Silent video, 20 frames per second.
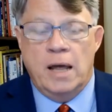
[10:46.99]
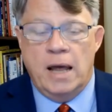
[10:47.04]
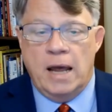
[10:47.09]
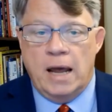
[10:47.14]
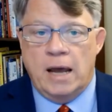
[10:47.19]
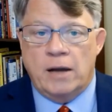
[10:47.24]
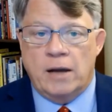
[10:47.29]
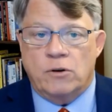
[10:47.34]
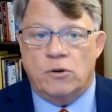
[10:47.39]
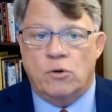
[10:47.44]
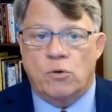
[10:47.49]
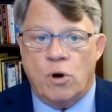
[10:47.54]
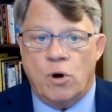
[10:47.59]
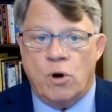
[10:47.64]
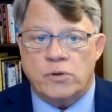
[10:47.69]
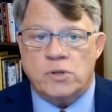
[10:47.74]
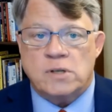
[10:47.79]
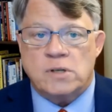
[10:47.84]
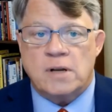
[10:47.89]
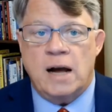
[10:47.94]
And
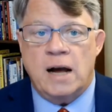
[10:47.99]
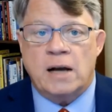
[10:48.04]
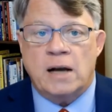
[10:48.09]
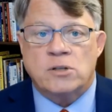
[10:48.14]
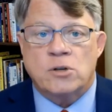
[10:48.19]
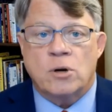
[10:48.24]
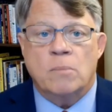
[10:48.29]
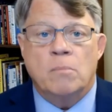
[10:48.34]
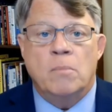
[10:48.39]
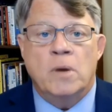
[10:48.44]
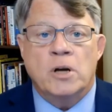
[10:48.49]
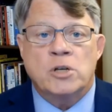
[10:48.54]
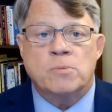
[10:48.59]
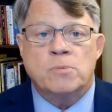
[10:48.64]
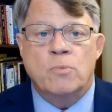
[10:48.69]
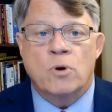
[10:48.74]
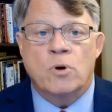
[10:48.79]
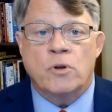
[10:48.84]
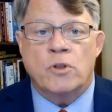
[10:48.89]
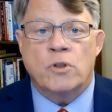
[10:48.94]
growth stocks are much
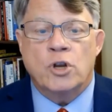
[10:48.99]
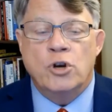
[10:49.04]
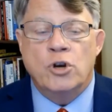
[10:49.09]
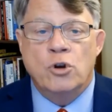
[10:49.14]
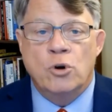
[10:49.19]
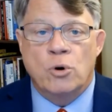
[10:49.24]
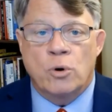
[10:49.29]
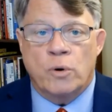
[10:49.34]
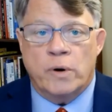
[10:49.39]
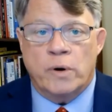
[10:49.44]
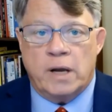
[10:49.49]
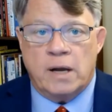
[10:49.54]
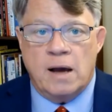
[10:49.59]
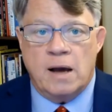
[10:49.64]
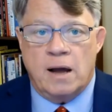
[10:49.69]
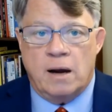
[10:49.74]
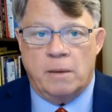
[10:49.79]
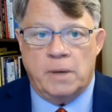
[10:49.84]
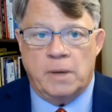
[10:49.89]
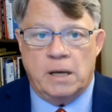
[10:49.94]
more of the newer
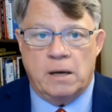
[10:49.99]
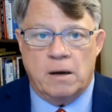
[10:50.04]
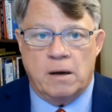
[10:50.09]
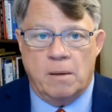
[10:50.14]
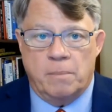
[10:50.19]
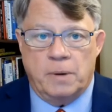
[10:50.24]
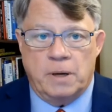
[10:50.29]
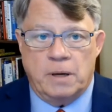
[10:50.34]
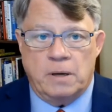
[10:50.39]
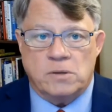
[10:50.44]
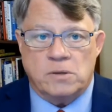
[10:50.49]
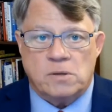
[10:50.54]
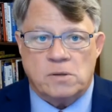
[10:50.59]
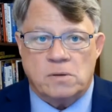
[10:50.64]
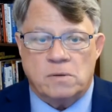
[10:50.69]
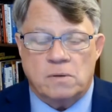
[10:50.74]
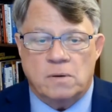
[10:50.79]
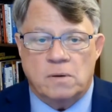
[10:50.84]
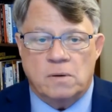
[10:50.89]
economy companies.